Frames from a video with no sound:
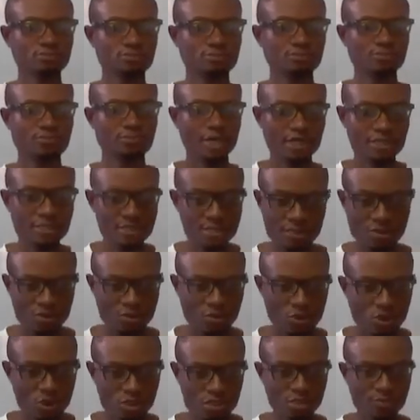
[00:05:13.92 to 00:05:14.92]
better
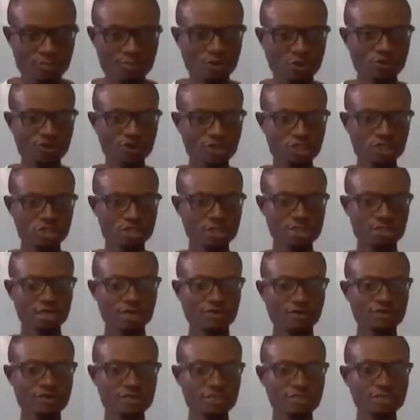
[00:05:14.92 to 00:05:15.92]
water provision
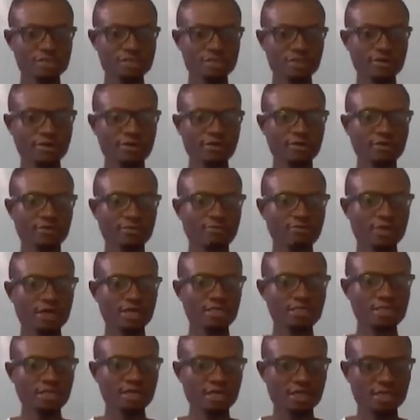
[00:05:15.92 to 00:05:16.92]
services,
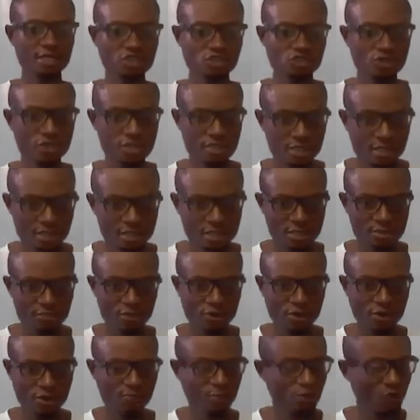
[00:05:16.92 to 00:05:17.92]
better electricity
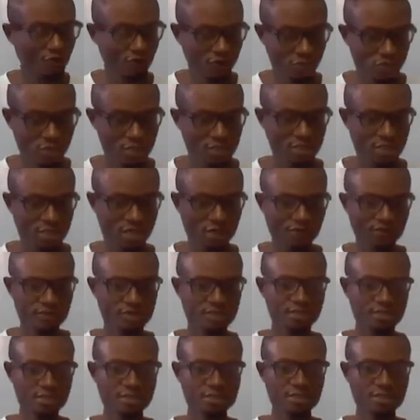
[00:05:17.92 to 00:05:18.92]
provision
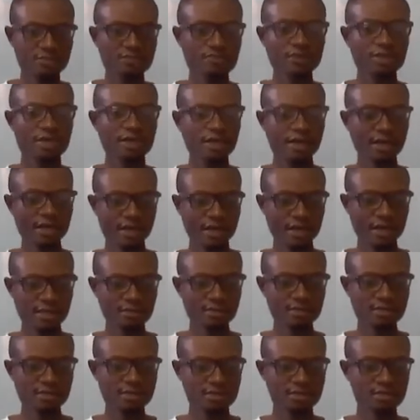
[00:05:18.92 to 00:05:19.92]
services,
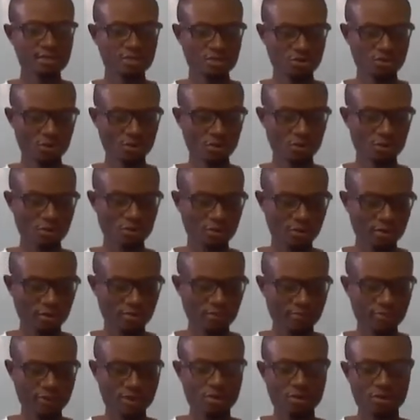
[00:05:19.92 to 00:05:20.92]
and so on.
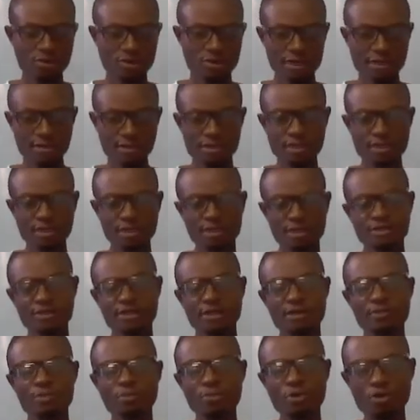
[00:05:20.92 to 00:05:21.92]
All right. There
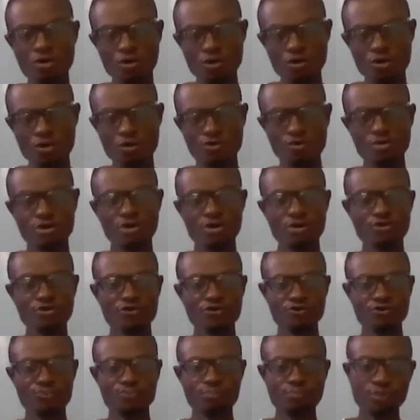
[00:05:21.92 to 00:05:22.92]
are more
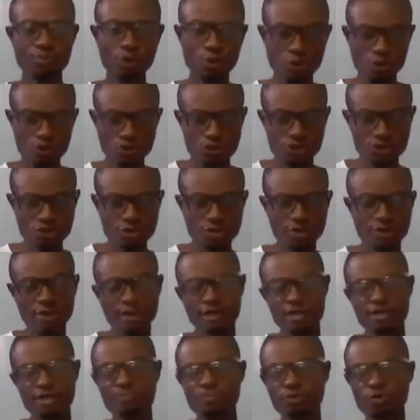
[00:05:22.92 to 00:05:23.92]
push
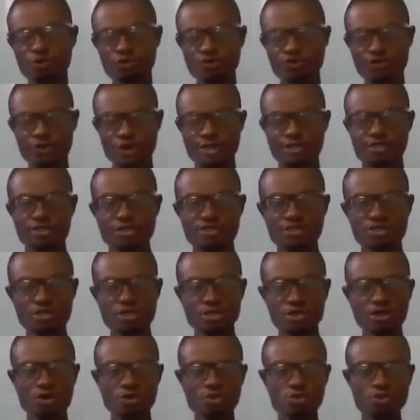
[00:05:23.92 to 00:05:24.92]
and pull factors
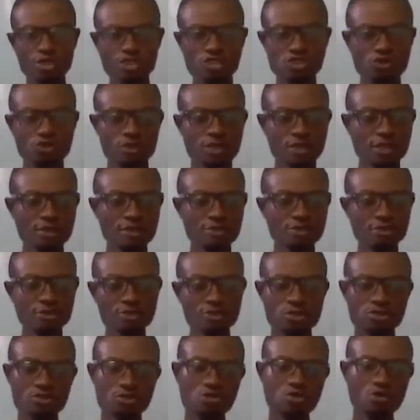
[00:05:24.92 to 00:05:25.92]
which you can
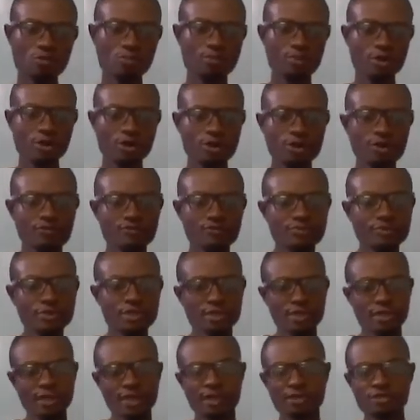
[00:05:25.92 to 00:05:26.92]
use to compare
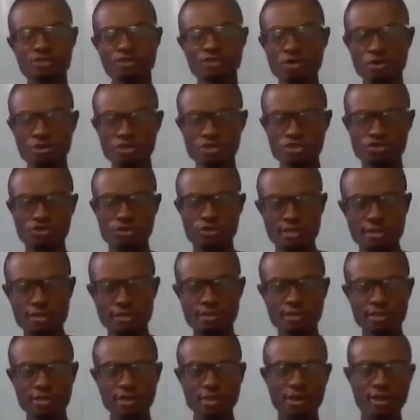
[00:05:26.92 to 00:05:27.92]
and contrast
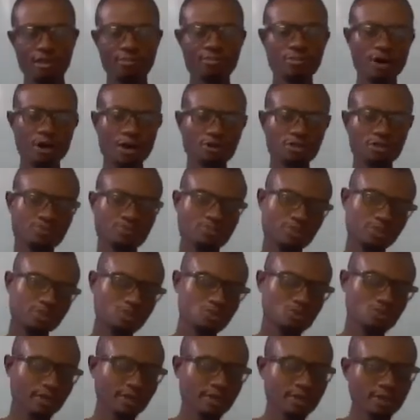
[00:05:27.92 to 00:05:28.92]
about
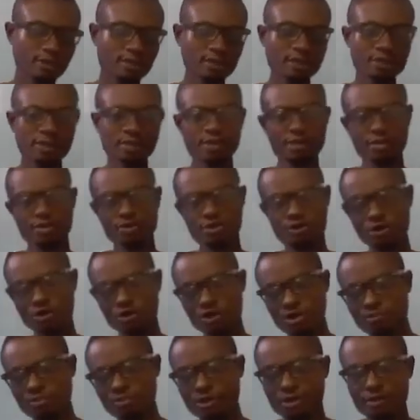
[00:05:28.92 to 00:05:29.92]
between the
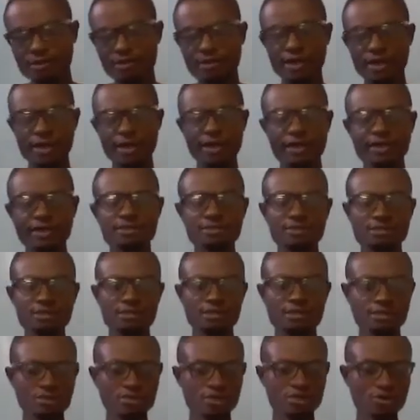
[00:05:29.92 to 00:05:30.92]
urban
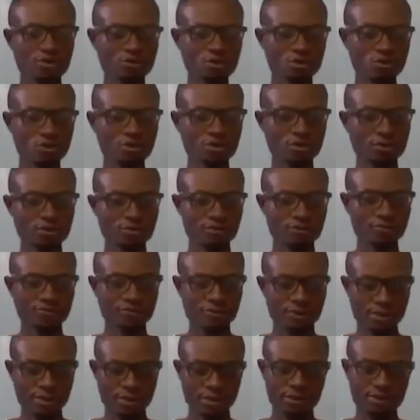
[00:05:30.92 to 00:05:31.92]
and the rural
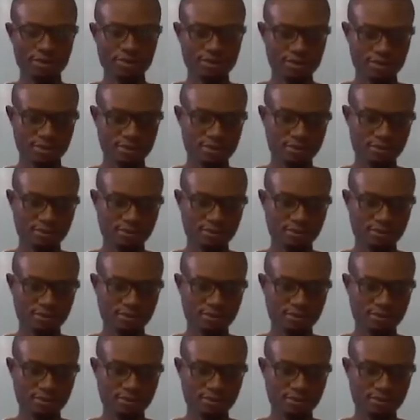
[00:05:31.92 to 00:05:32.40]
areas.